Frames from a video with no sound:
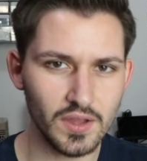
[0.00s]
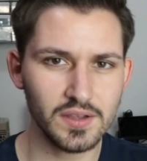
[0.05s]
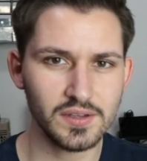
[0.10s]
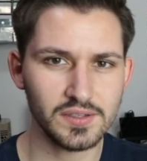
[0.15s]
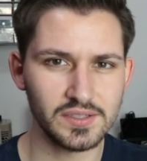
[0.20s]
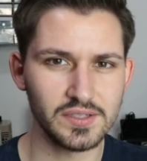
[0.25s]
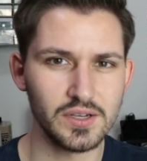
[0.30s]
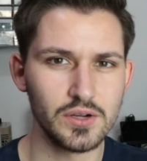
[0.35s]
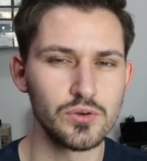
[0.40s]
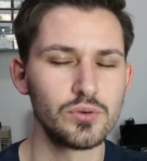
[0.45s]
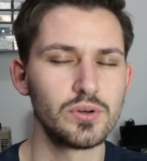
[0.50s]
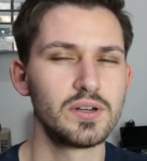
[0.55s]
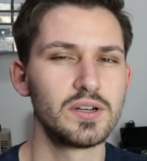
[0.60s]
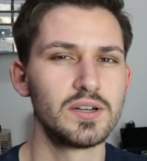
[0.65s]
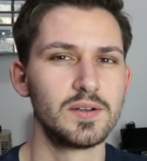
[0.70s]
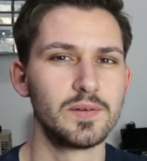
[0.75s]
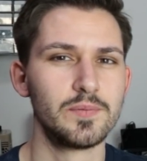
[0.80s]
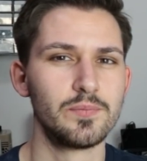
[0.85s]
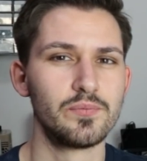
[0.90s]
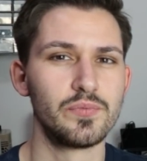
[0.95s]

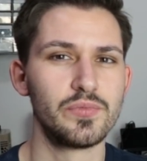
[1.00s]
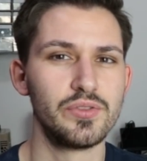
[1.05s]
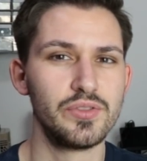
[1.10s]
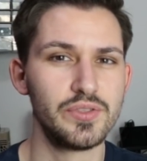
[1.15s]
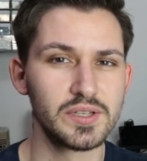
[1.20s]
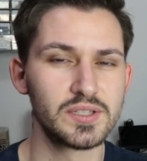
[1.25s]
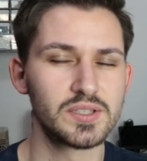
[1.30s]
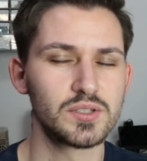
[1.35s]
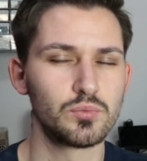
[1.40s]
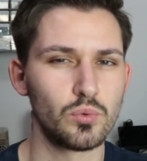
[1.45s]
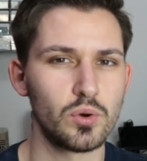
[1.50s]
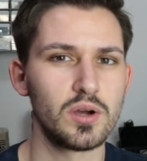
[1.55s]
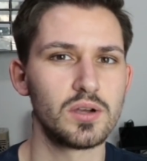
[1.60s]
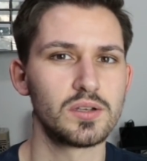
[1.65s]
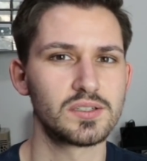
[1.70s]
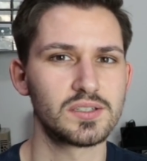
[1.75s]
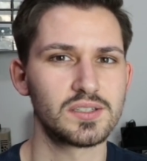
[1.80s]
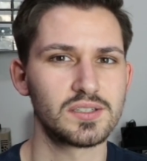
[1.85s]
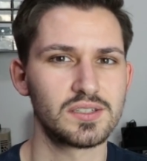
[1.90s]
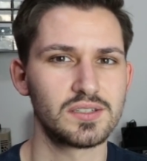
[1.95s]
So this
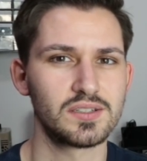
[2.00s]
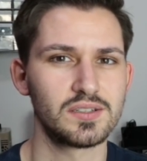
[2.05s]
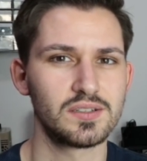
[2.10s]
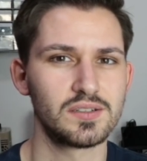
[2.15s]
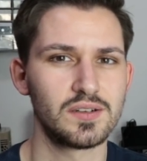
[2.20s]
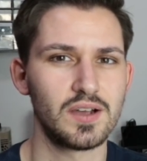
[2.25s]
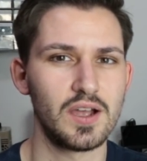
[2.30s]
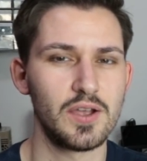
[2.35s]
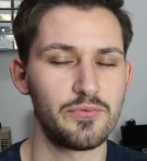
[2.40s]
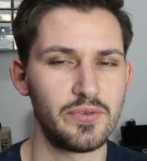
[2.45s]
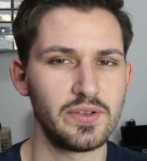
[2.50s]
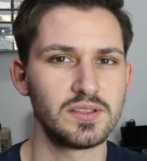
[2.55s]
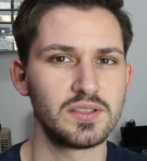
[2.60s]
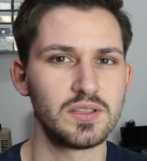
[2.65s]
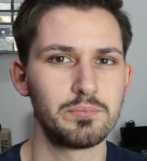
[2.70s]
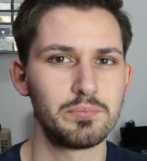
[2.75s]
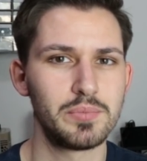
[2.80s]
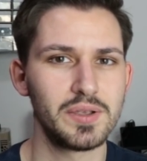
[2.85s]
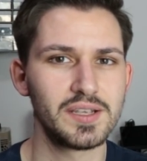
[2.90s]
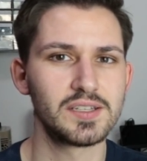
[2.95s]
was, I think,
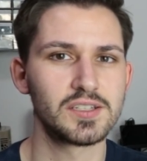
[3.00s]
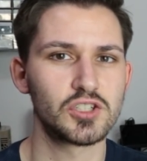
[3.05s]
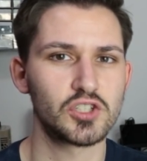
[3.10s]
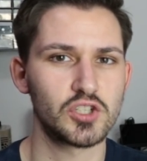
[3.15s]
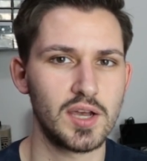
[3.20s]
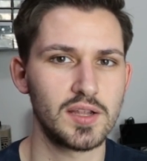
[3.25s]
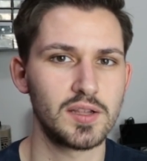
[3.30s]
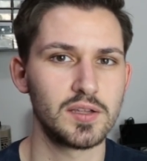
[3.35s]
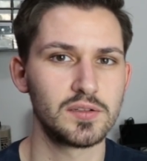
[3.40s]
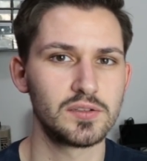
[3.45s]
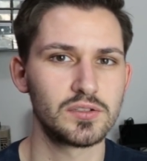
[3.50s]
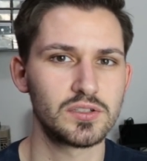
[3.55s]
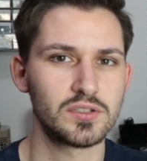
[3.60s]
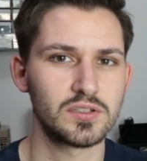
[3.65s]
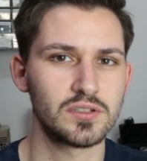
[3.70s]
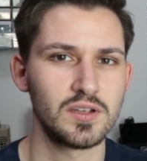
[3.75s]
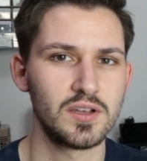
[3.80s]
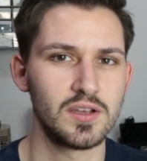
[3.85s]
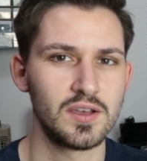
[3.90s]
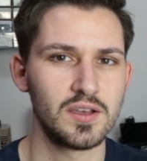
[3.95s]
the biggest
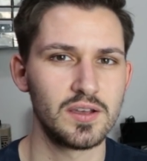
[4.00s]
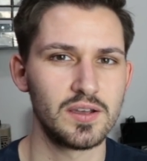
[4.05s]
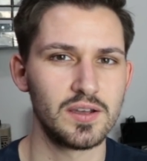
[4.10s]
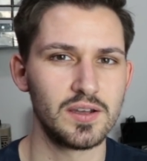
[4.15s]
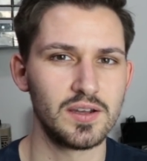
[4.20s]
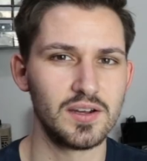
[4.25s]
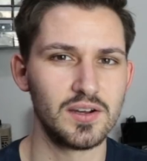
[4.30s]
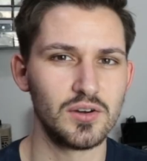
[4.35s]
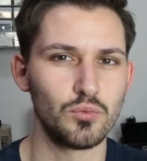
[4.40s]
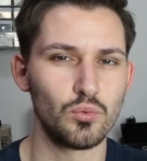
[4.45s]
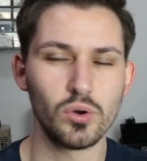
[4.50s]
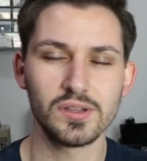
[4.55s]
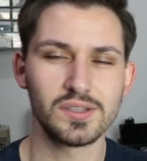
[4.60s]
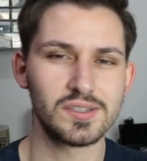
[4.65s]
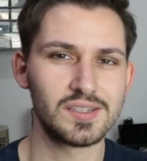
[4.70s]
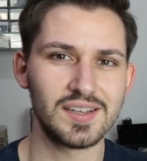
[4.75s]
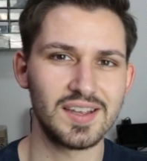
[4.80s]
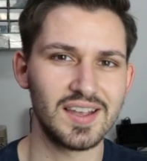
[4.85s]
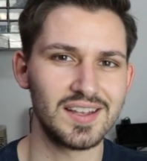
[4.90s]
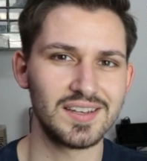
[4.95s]
challenge.
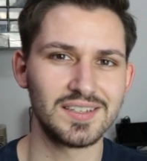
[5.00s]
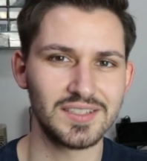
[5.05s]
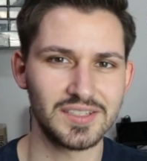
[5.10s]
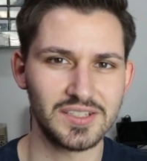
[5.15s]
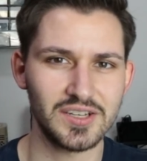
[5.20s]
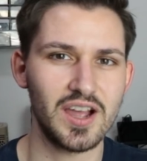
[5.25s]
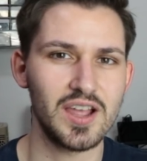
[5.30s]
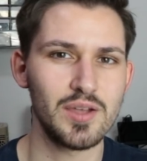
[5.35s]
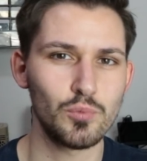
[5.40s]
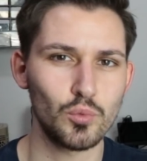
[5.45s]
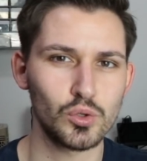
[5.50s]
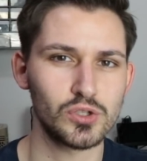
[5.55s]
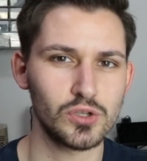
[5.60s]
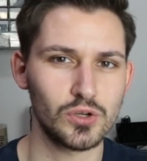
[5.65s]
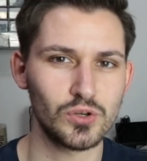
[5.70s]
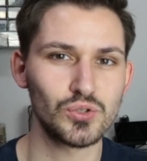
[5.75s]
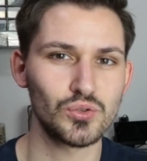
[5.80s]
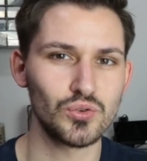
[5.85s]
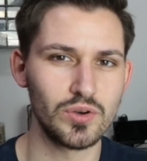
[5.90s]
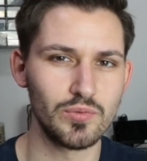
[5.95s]
Once again, time was
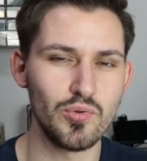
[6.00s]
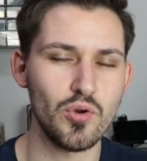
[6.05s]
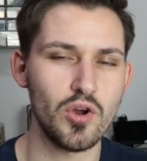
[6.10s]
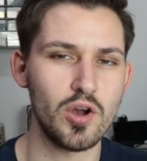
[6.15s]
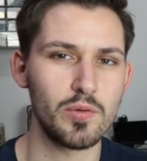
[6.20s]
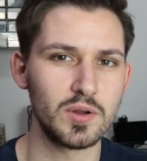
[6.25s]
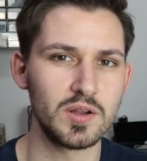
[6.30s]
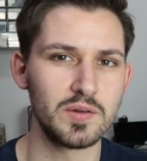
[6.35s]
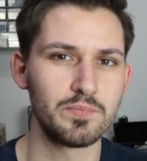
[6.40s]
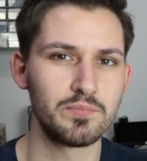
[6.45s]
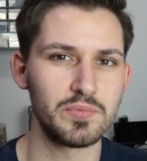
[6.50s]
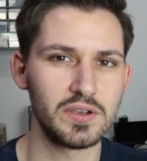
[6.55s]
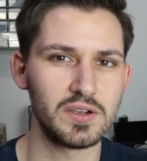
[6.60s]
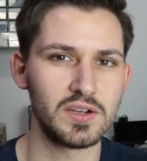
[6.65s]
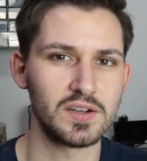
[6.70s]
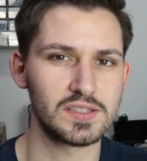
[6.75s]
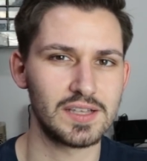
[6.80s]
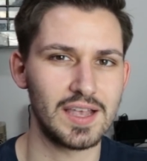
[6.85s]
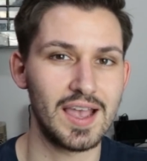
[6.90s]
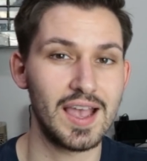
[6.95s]
also a problem
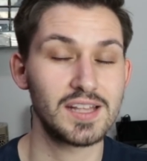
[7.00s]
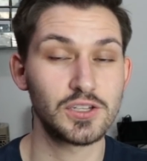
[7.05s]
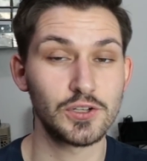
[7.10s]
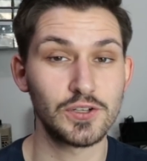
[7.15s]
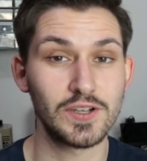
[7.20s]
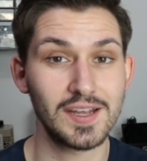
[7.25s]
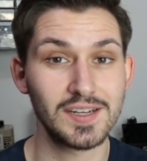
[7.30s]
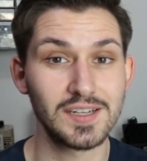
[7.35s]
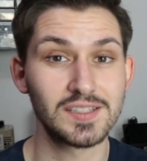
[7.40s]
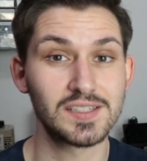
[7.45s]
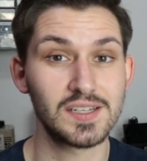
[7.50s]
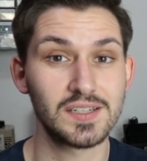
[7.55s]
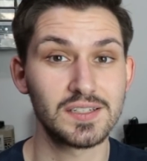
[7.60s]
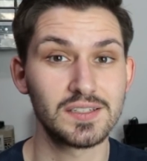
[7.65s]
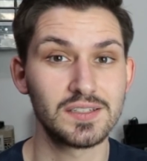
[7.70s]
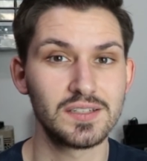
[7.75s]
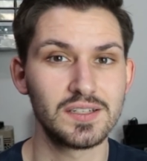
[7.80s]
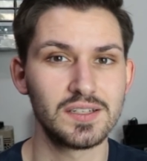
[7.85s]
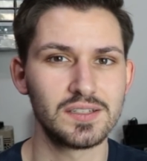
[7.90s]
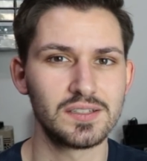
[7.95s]
because I had to get it
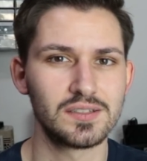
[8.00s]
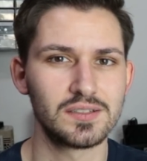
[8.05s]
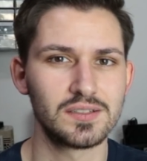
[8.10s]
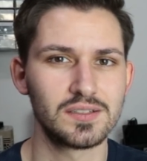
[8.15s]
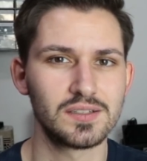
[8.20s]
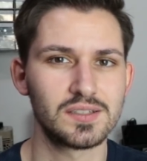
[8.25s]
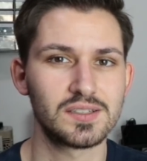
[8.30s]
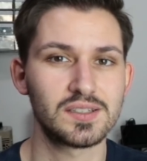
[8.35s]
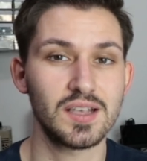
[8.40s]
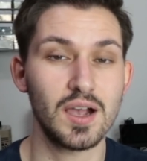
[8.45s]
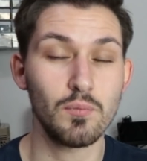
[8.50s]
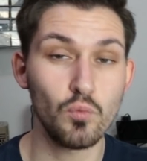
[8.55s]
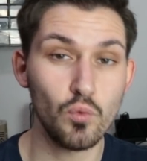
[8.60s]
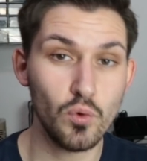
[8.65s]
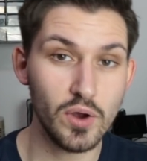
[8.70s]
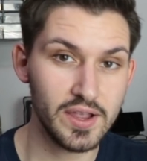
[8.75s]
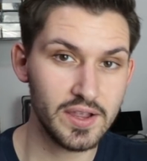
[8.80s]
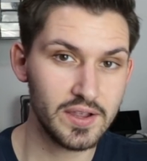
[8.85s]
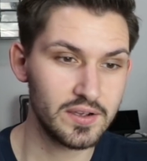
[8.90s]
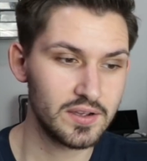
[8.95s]
done in some
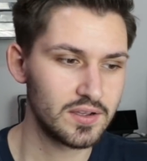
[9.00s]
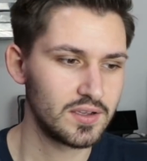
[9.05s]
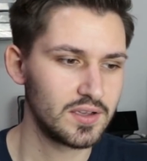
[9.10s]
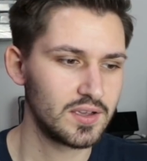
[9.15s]
way.